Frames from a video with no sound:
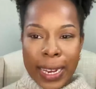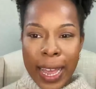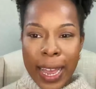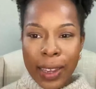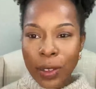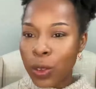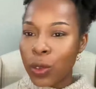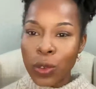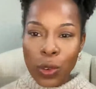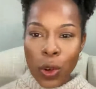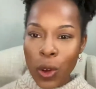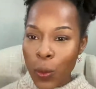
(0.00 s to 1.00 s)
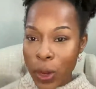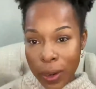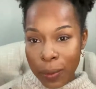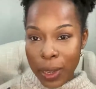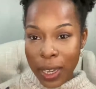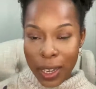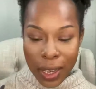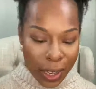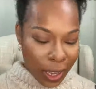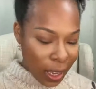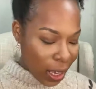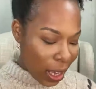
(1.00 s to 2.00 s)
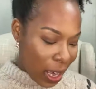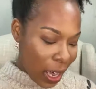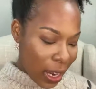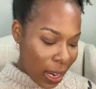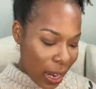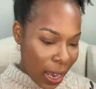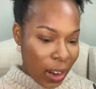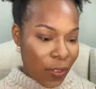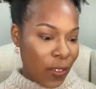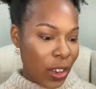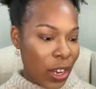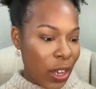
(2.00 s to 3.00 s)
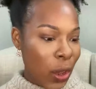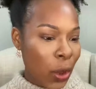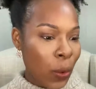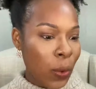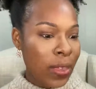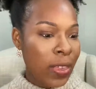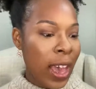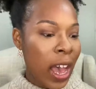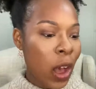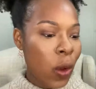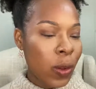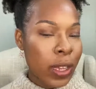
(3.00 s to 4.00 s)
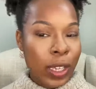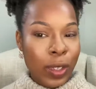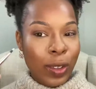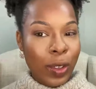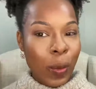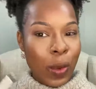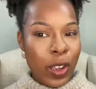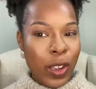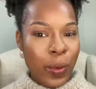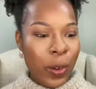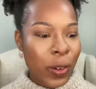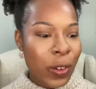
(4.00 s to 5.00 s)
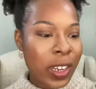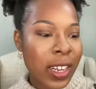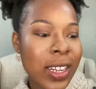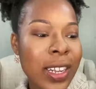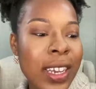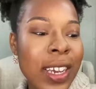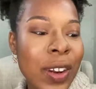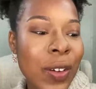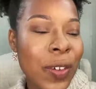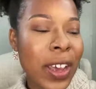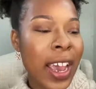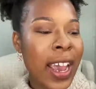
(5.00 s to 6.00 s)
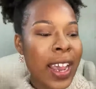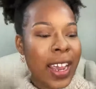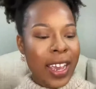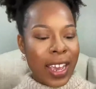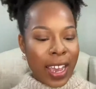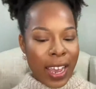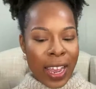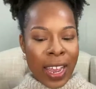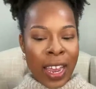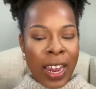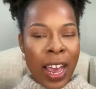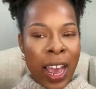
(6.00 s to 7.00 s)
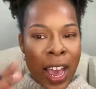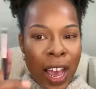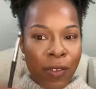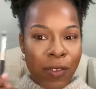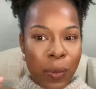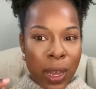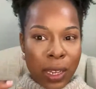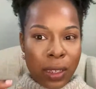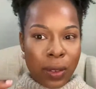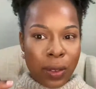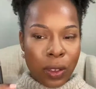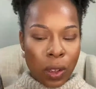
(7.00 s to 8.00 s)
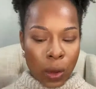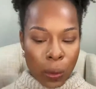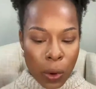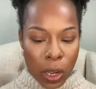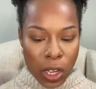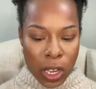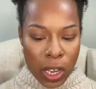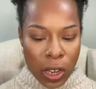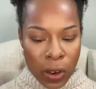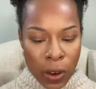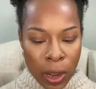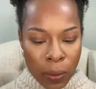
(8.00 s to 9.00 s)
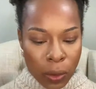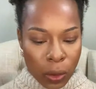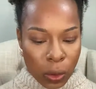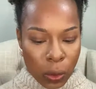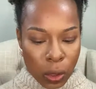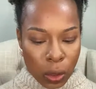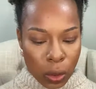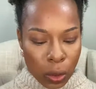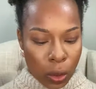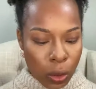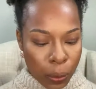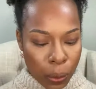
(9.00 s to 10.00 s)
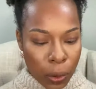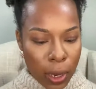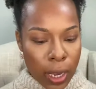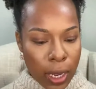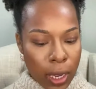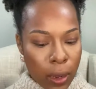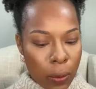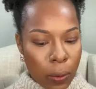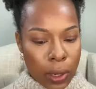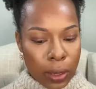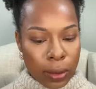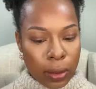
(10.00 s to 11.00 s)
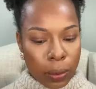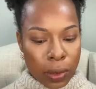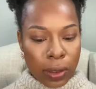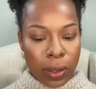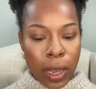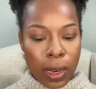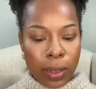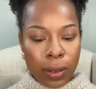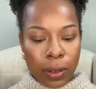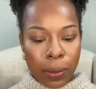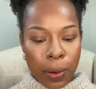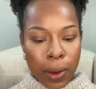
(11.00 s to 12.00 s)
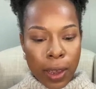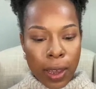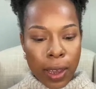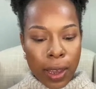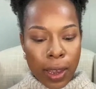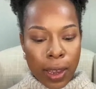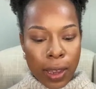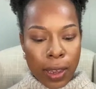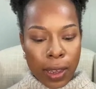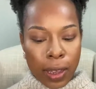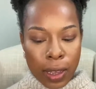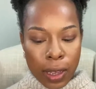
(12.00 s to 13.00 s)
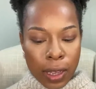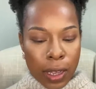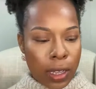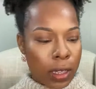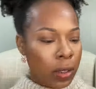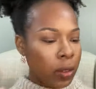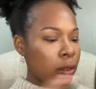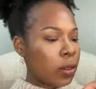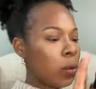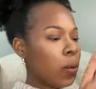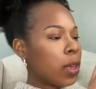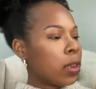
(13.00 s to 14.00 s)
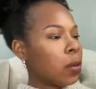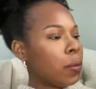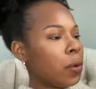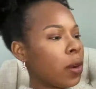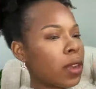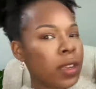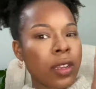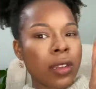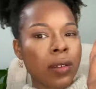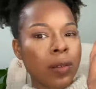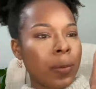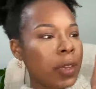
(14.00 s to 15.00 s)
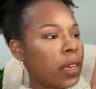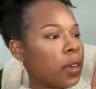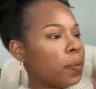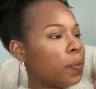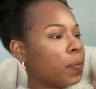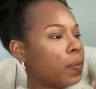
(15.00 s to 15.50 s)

Lines, because you know it wouldn't be a Netta video without some shimmer on the lid, okay? And I have my concealer brush here. I'm just going to spray it with some setting spray just to wet the brush a little bit.